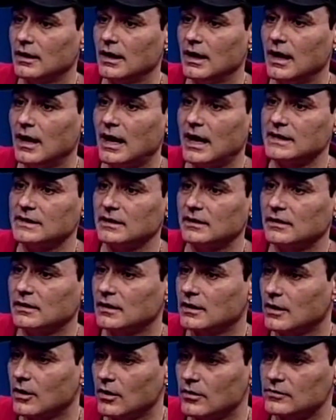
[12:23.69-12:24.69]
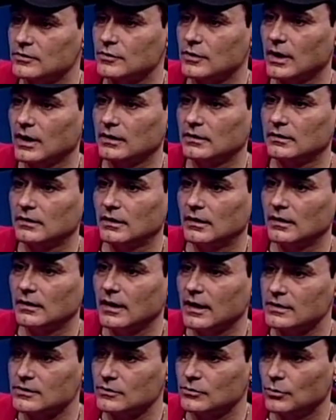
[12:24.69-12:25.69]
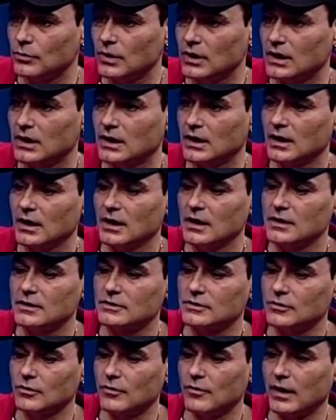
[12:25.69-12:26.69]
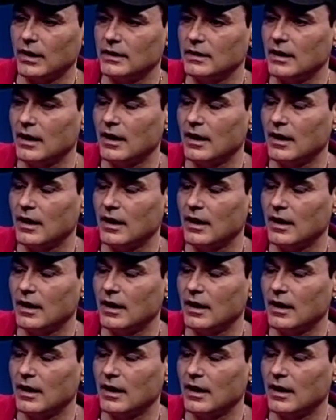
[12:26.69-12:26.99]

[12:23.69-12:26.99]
Okay. I signed a contract last week. So right now,